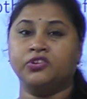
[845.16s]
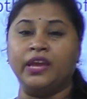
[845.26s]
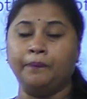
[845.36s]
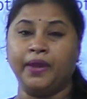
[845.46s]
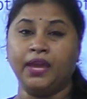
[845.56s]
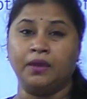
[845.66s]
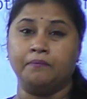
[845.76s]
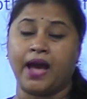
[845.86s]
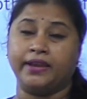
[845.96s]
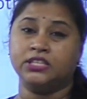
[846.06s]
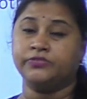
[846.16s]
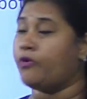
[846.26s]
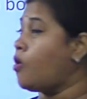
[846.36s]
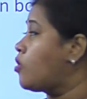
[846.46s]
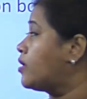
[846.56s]
3p minus
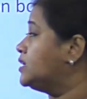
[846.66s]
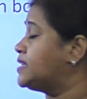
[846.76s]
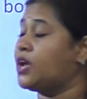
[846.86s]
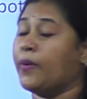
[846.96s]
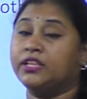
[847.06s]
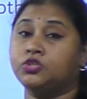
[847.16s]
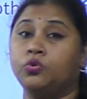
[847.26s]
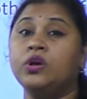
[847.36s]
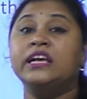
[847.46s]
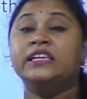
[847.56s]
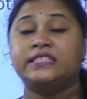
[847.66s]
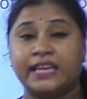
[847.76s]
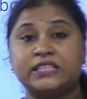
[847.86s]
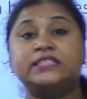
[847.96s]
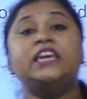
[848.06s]
4 is equals to
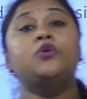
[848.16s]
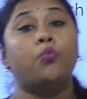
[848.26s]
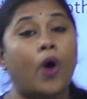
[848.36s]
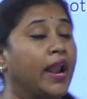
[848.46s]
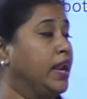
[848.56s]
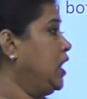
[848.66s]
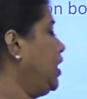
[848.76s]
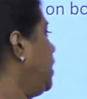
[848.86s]
61.